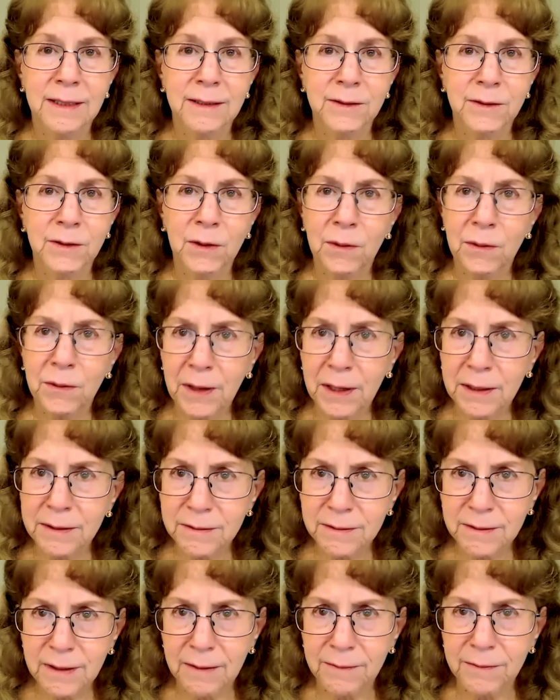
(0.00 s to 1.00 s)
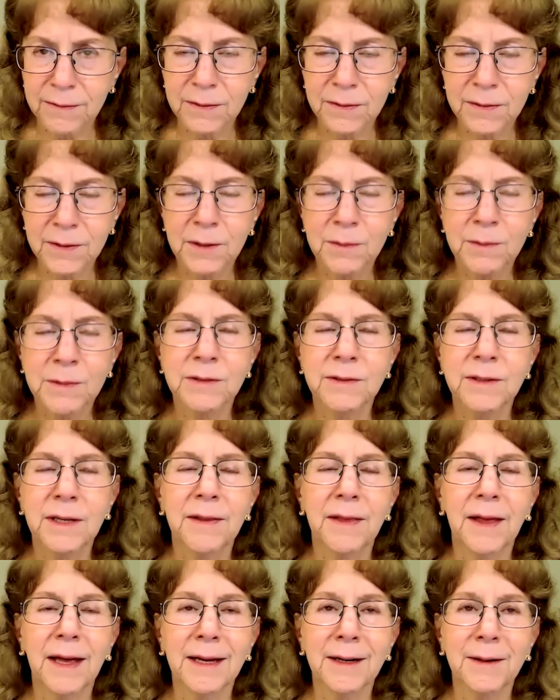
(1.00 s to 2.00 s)
Know thyself. You'll hear me
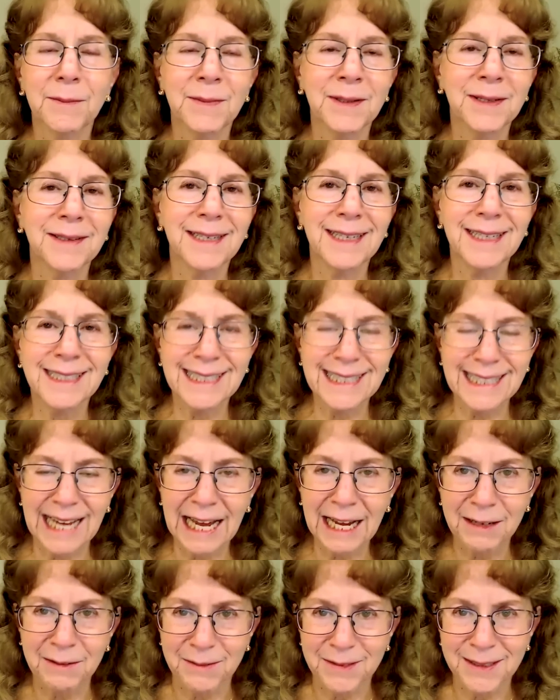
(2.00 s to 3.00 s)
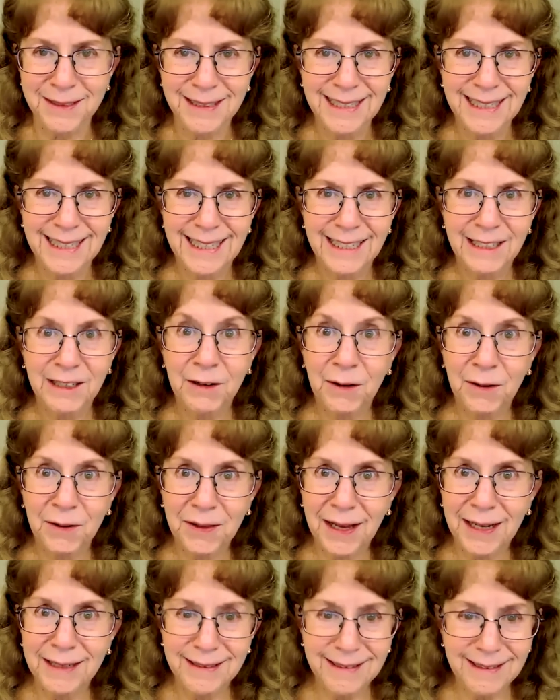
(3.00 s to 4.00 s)
say that a million times. Know
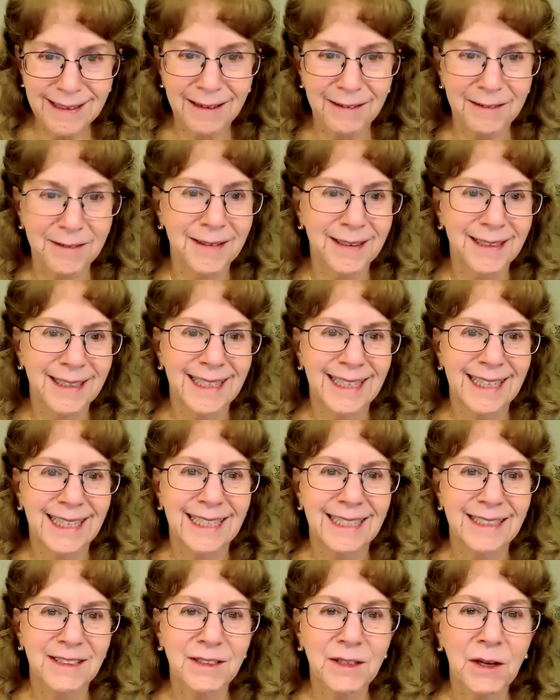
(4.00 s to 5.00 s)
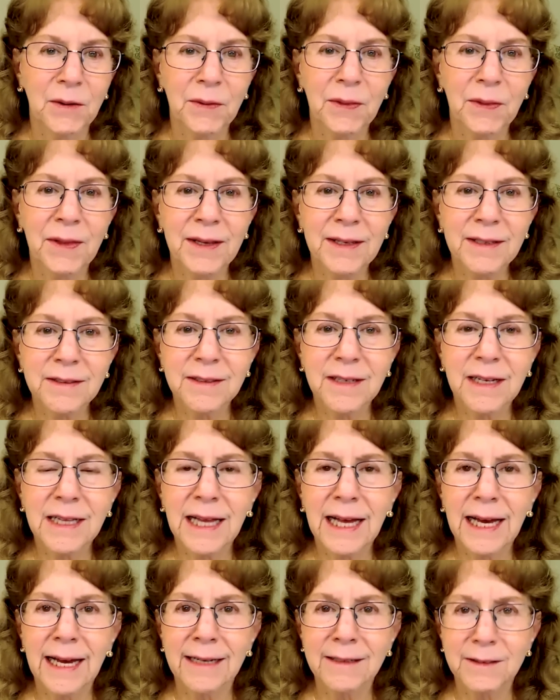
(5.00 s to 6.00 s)
thyself. So this
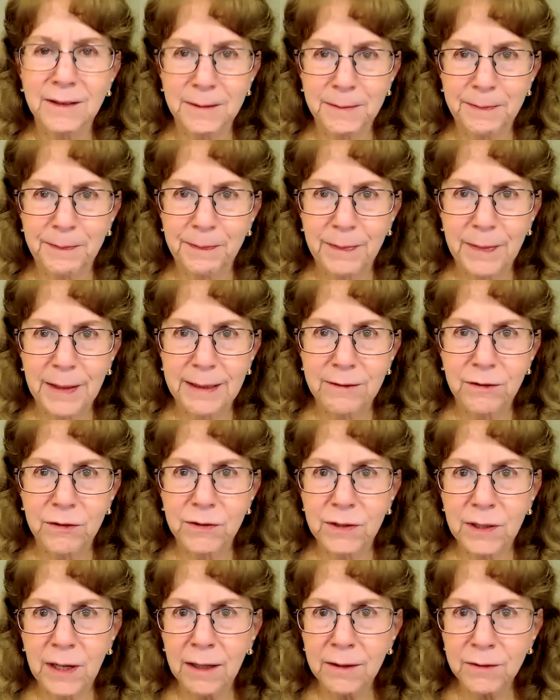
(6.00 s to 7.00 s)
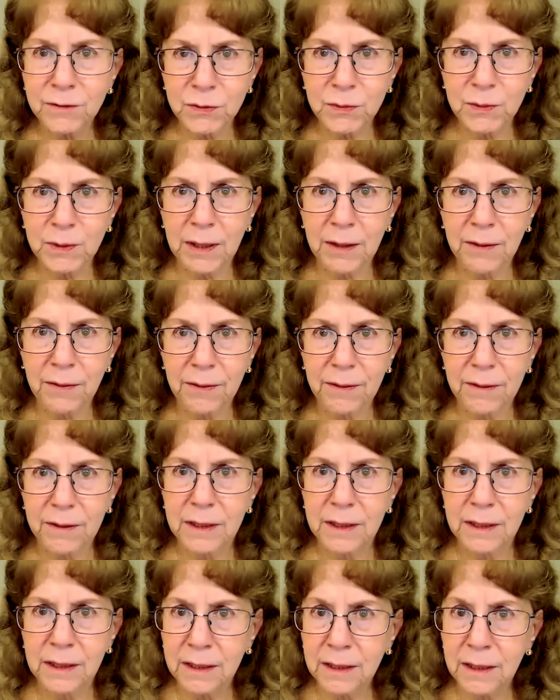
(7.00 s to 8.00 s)
class starts with
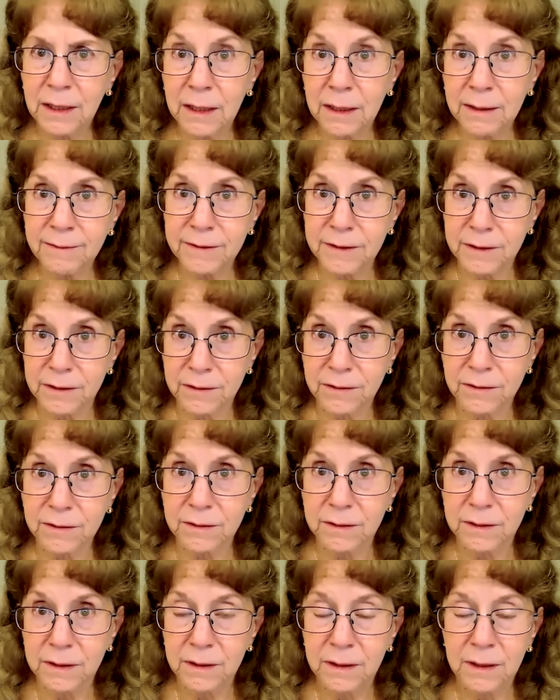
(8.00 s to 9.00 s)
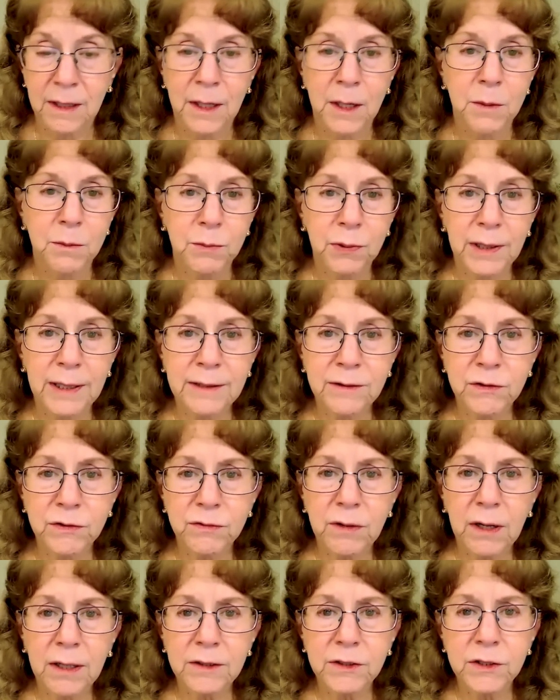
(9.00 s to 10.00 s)
and covers brain
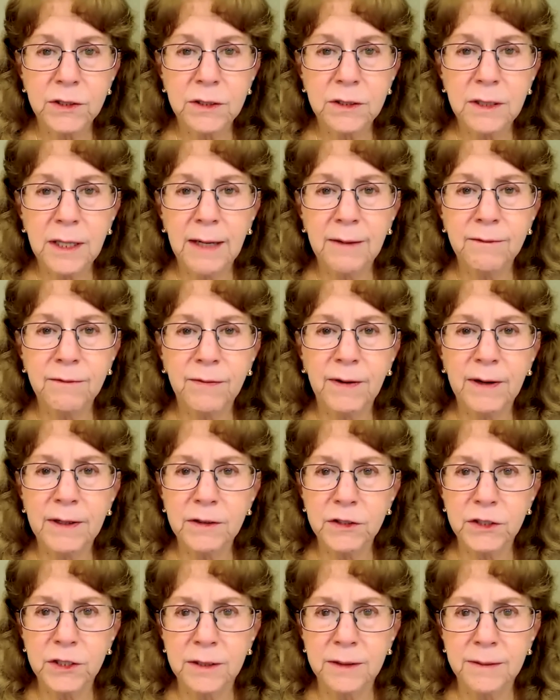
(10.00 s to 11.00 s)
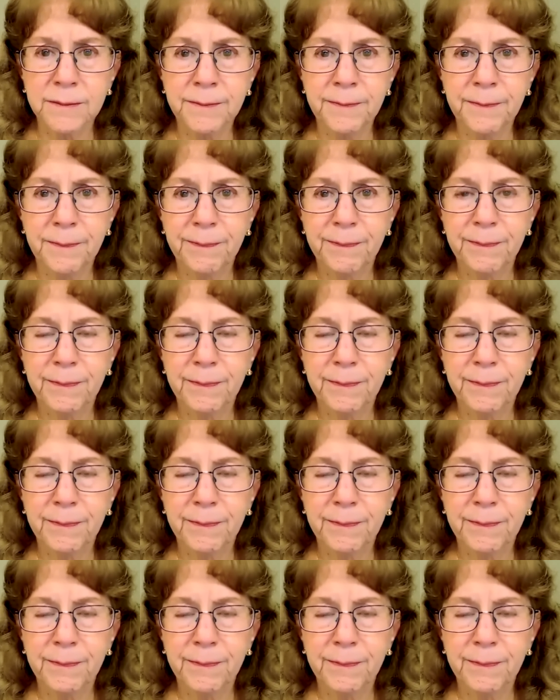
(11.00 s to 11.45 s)
structure and function,